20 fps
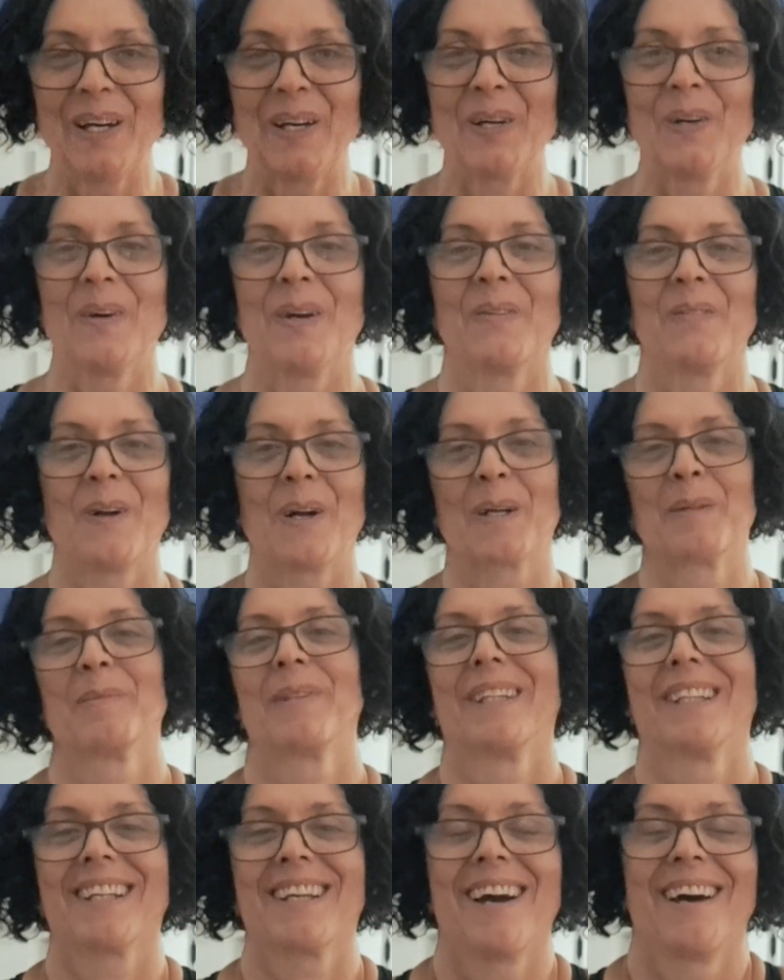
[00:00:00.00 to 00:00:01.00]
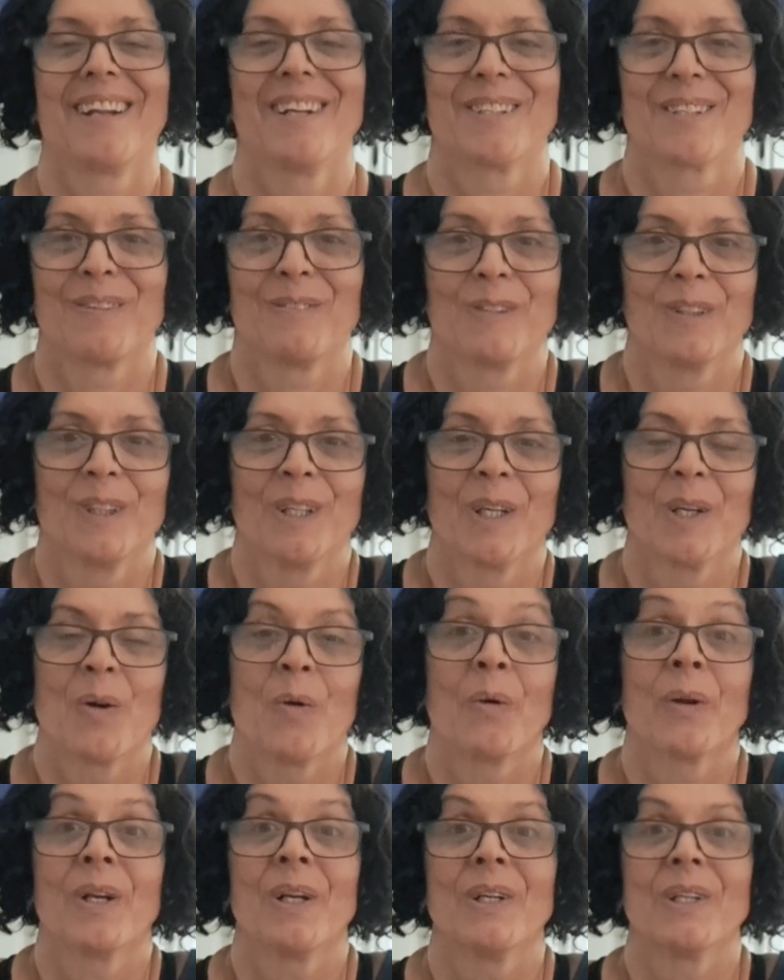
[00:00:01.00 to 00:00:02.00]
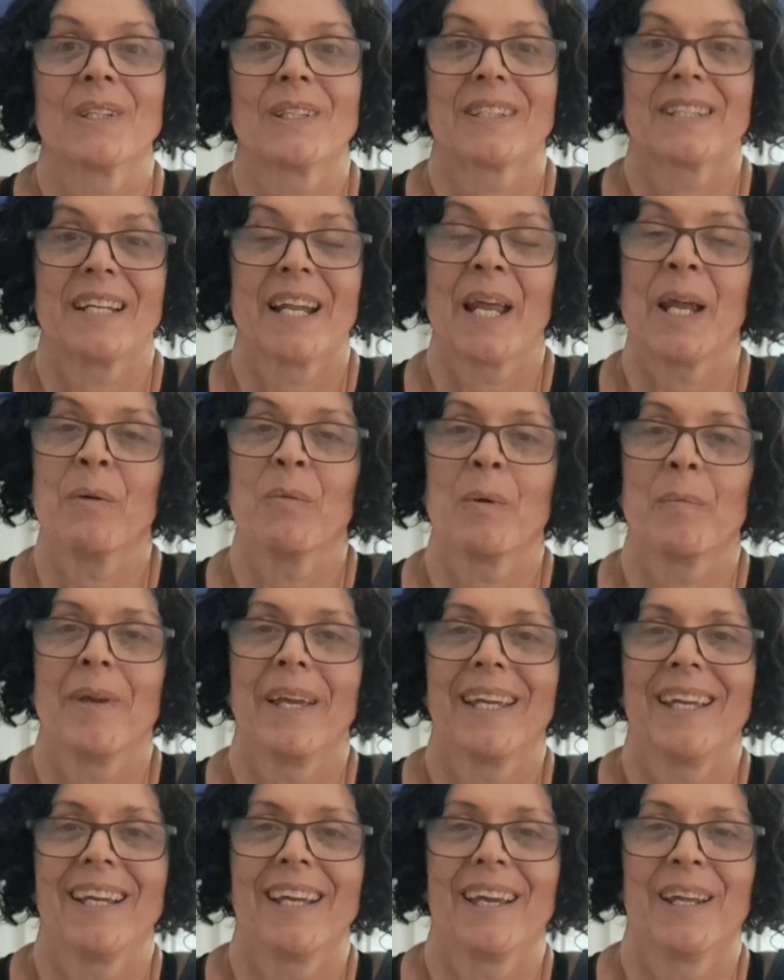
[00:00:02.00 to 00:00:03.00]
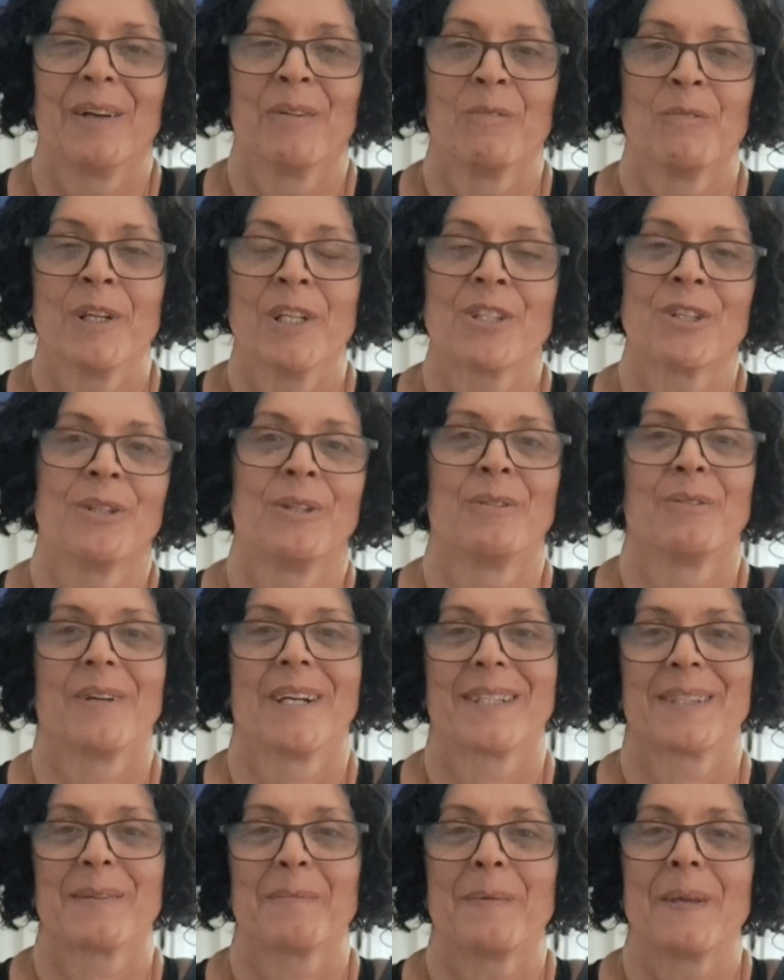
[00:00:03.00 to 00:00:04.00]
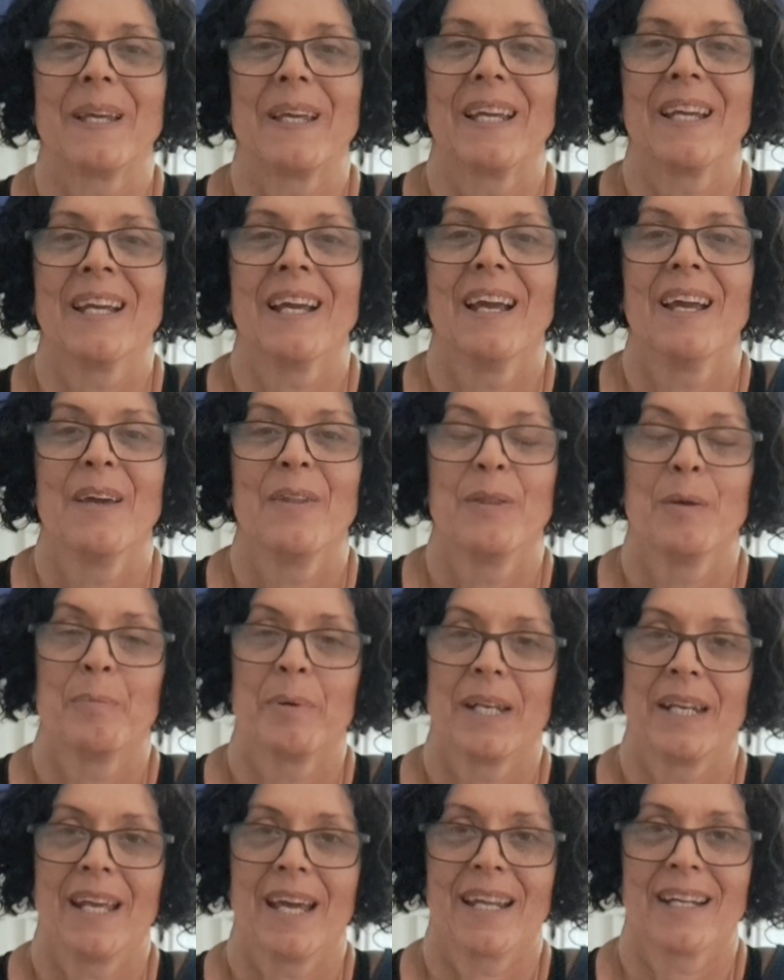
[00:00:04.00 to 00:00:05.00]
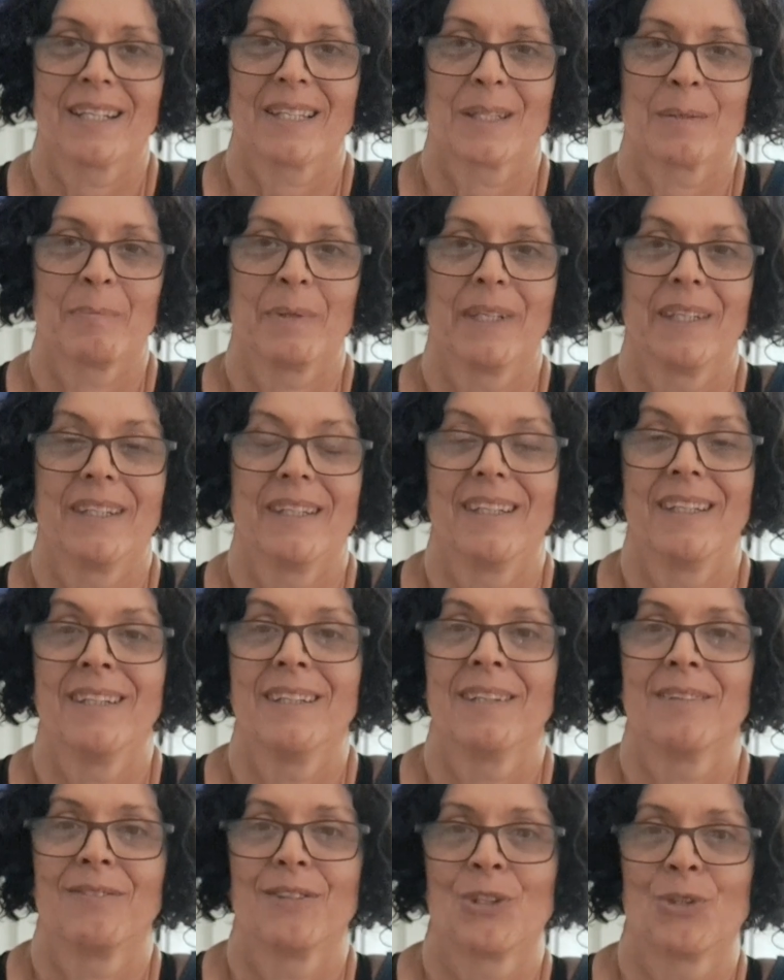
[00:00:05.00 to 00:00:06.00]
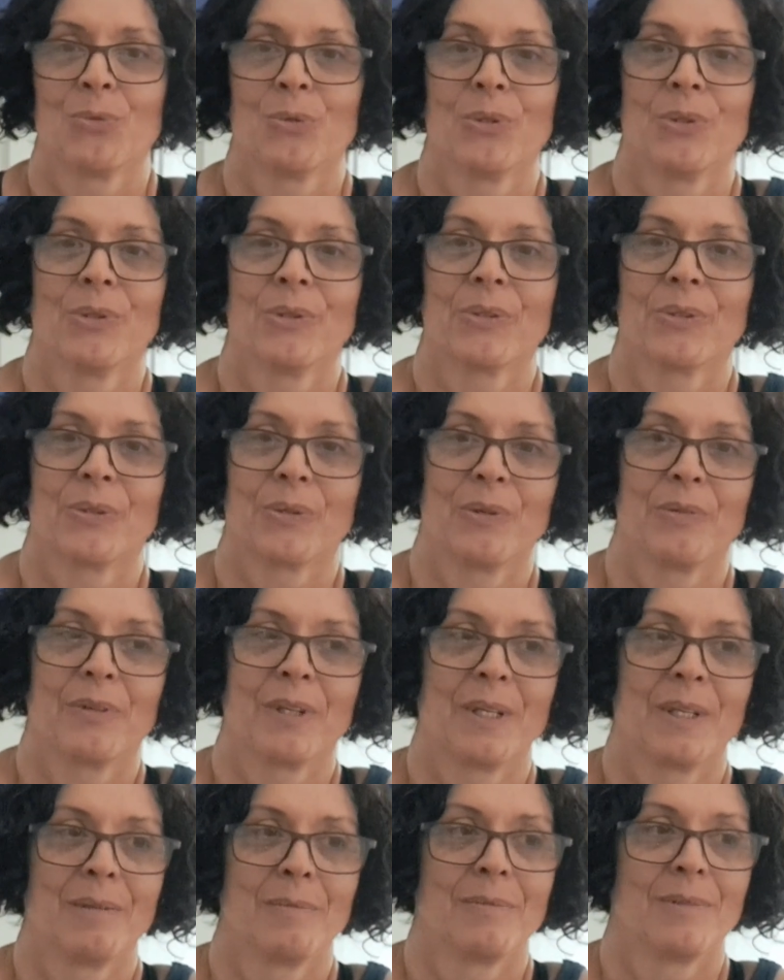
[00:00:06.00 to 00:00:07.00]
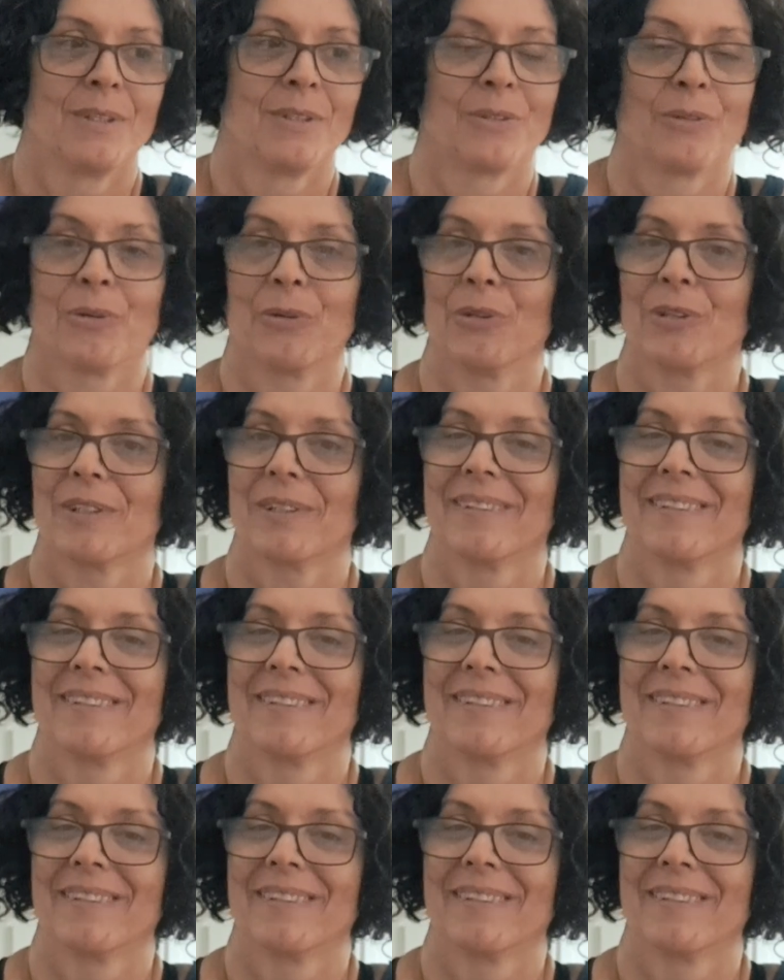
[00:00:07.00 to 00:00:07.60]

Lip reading: and welcome to the Cottage at Woodland Corners. Today we're making an original recipe, the banana split individual serving dessert.